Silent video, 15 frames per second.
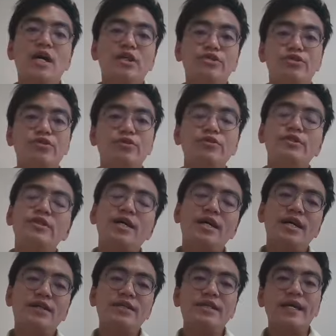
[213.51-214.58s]
Children
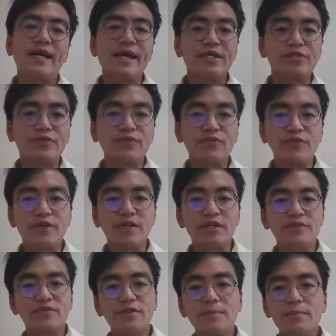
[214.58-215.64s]
under the age of
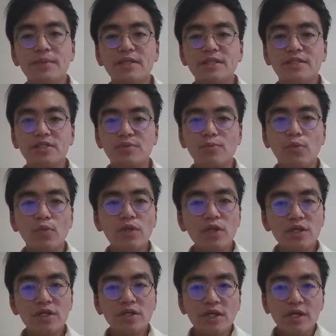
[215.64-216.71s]
5, the
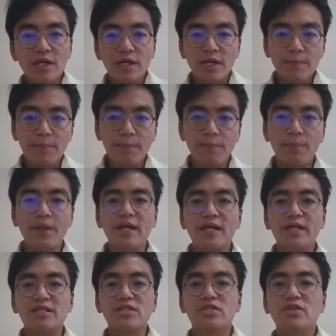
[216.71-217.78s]
smaller
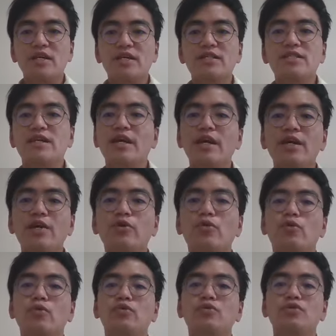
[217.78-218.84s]
bladder size can
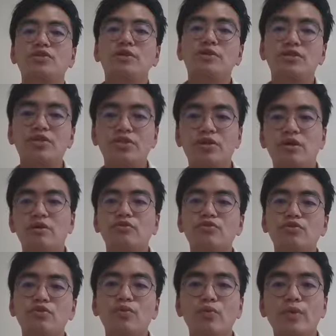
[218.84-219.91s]
cause the
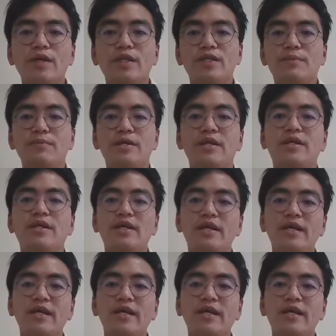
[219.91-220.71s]
child to wet the bed